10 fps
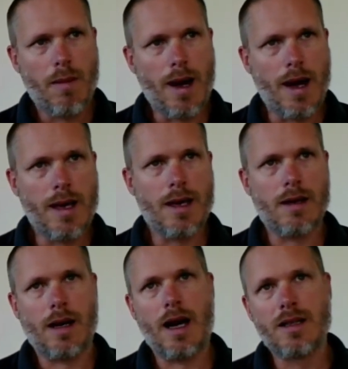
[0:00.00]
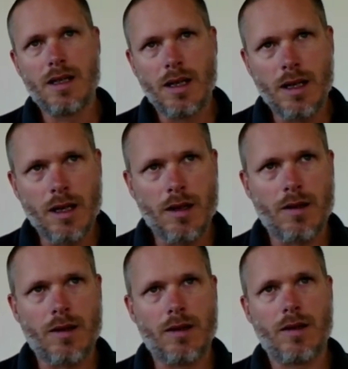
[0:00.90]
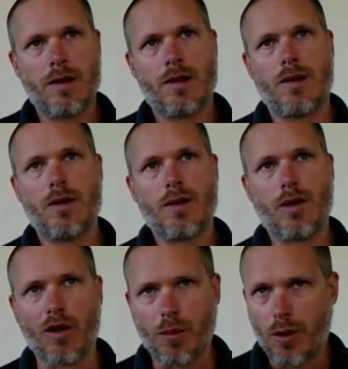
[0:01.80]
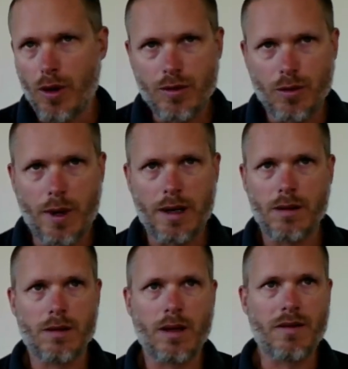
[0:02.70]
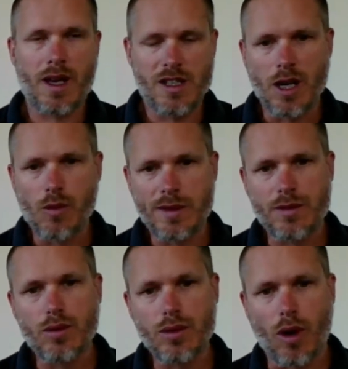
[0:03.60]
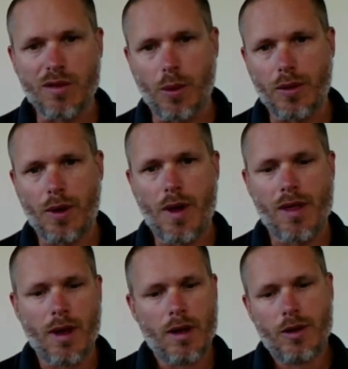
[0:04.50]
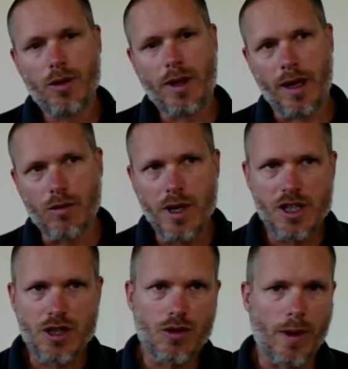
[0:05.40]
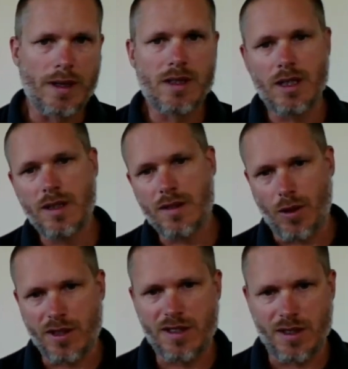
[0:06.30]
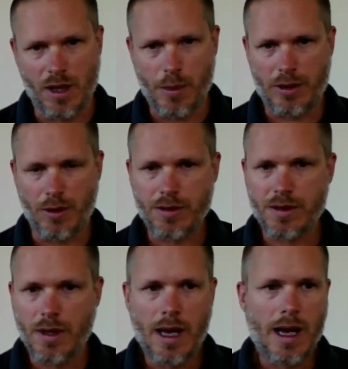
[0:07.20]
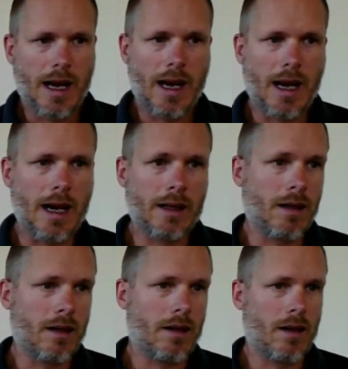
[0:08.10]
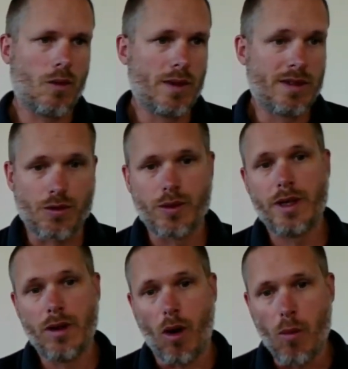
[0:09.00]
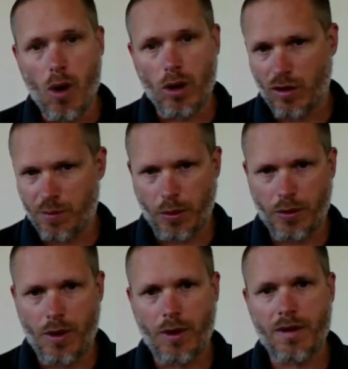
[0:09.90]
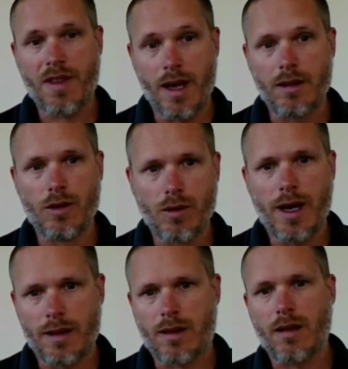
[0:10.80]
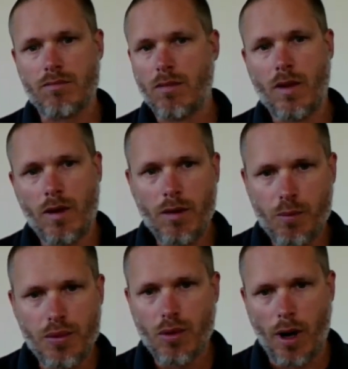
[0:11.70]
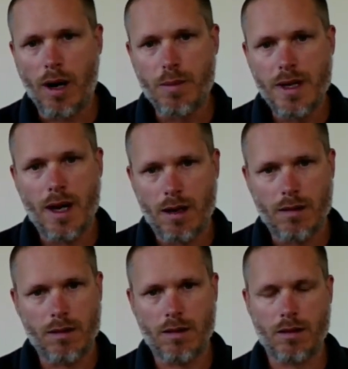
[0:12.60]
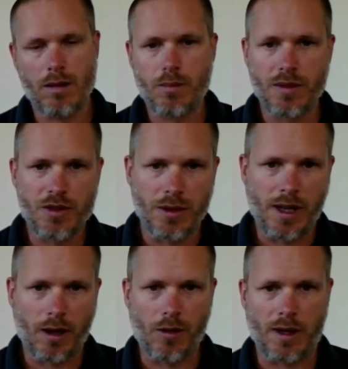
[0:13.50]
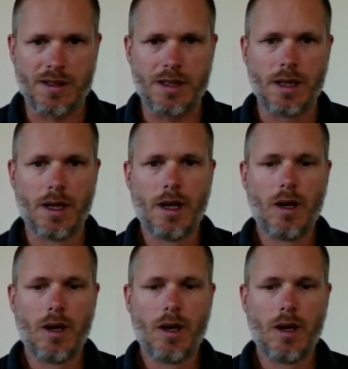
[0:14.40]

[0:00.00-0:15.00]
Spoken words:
By adding a transponder, so by navigating with two transponders, you can reach 20, 30 centimeters. And with three or more transponders, then you get pure LBL positioning accuracy,